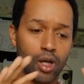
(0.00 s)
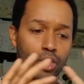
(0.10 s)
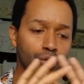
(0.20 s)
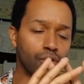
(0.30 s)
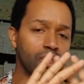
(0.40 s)

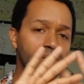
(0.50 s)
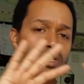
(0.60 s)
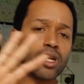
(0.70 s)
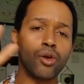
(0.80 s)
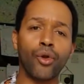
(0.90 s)
You're going to
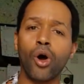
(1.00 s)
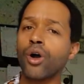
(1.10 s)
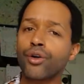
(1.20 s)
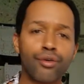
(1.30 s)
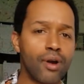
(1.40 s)
see a lot
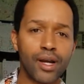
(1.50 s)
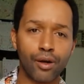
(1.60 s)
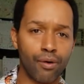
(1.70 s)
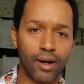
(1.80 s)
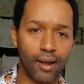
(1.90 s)
of
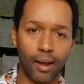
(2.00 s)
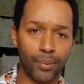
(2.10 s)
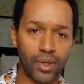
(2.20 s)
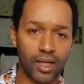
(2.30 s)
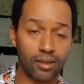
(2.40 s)
cray-cray
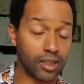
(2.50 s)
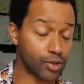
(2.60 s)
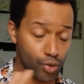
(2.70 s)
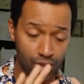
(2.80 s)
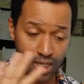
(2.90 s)
happening. It's
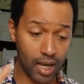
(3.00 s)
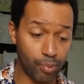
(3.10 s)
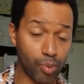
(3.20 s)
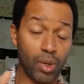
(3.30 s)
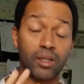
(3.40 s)
already
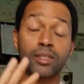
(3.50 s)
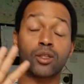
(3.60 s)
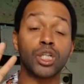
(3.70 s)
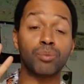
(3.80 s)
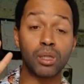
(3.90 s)
happened, man. There's
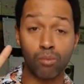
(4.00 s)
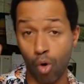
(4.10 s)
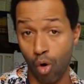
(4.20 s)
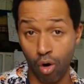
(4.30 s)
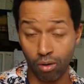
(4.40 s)
going to be
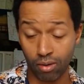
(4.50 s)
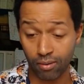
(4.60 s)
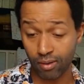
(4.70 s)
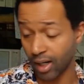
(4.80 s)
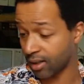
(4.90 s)
more.
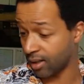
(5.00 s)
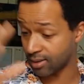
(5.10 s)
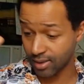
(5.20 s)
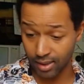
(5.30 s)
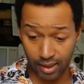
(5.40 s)
I can't
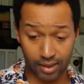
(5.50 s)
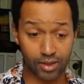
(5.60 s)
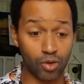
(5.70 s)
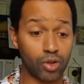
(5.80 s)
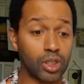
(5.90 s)
say that there's
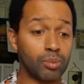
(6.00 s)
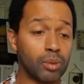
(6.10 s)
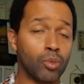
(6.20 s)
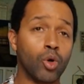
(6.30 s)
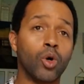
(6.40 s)
not going to be
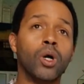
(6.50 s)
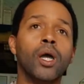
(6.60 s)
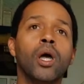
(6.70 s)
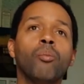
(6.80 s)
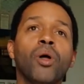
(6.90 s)
more.
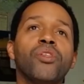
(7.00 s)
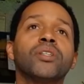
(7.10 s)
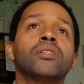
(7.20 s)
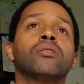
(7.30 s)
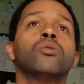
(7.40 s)
But
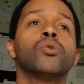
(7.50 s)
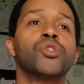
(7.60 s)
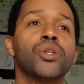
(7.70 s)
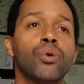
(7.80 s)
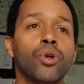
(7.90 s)
this is
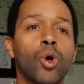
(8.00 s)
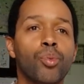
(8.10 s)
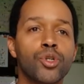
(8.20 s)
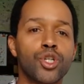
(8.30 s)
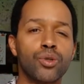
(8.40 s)
also an
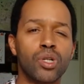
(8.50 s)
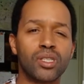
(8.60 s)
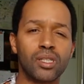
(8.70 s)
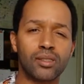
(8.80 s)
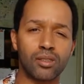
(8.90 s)

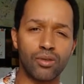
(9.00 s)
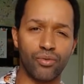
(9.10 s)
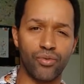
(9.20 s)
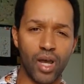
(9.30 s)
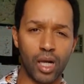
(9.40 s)
opportunity to
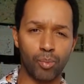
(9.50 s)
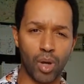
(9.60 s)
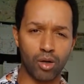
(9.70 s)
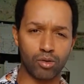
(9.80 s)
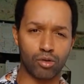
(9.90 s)
develop
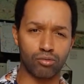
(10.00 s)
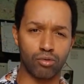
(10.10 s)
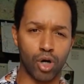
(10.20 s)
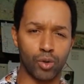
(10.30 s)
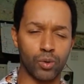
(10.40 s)
and
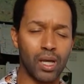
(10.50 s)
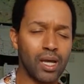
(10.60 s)
grow.